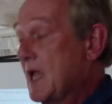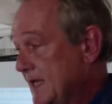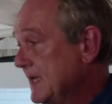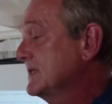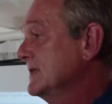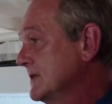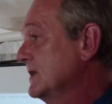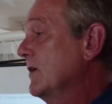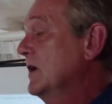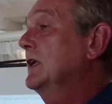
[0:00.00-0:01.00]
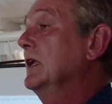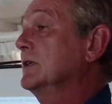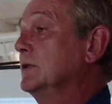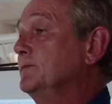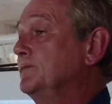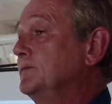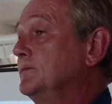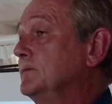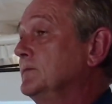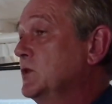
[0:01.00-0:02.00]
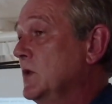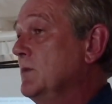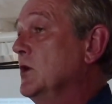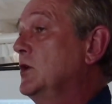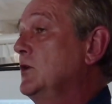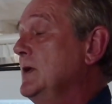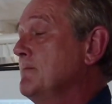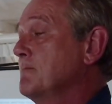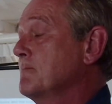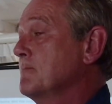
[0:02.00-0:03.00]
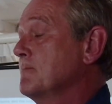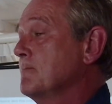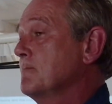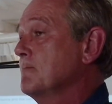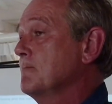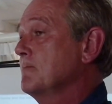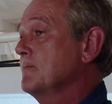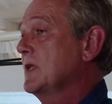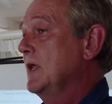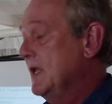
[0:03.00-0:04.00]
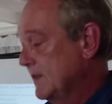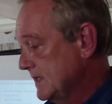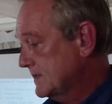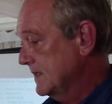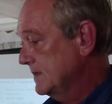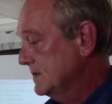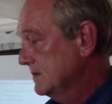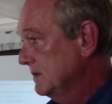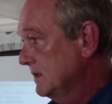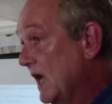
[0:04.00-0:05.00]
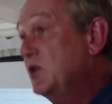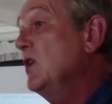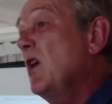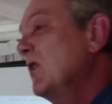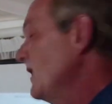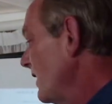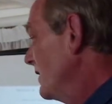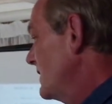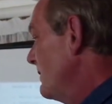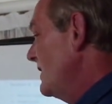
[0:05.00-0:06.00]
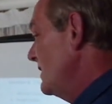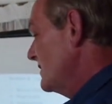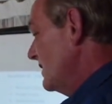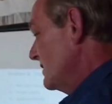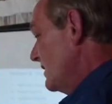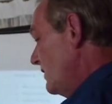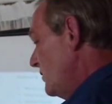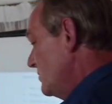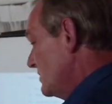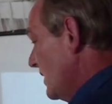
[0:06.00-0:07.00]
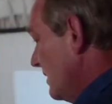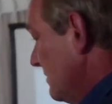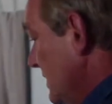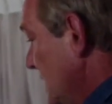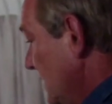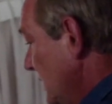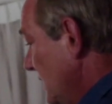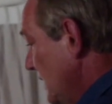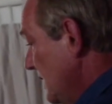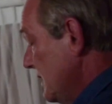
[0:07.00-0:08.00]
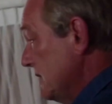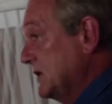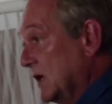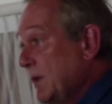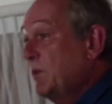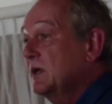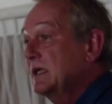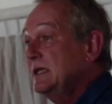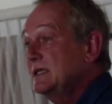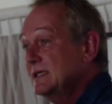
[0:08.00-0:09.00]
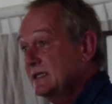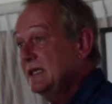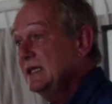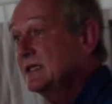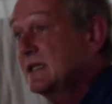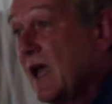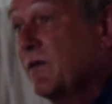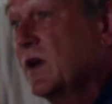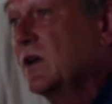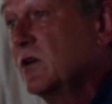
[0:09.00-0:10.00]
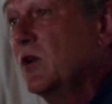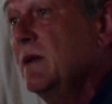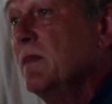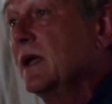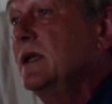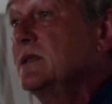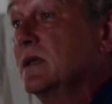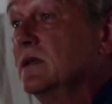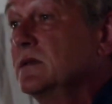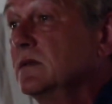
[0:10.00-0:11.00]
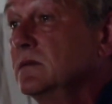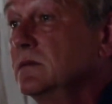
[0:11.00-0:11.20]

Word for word: And yes, there's a direct link between mercury in these things. And you know that on some of these things they use uh, deliberately diseased African green monkey cells